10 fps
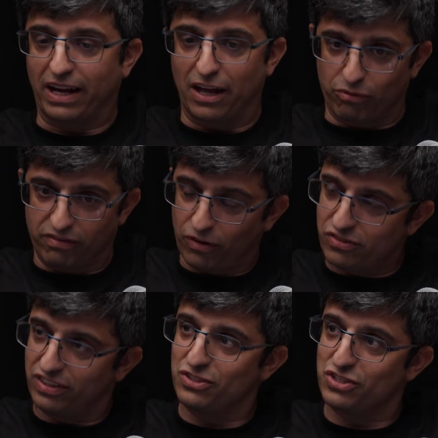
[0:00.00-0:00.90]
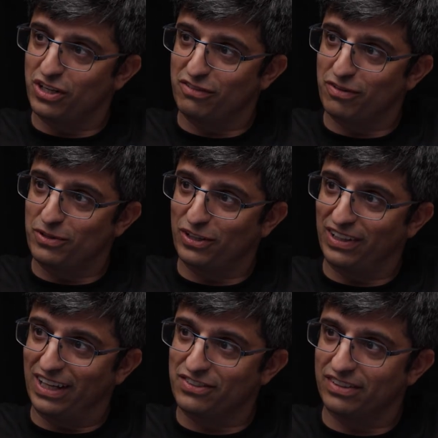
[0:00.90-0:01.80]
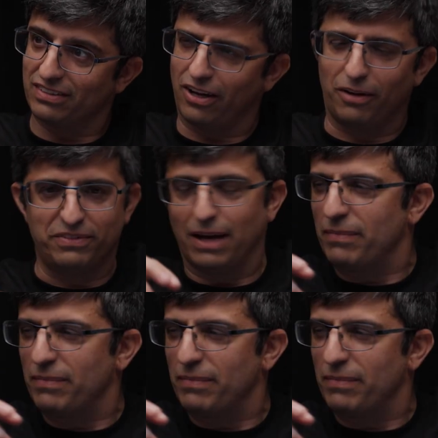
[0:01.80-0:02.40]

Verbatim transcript: Either reverse it engineered from your collection. Oh, damn.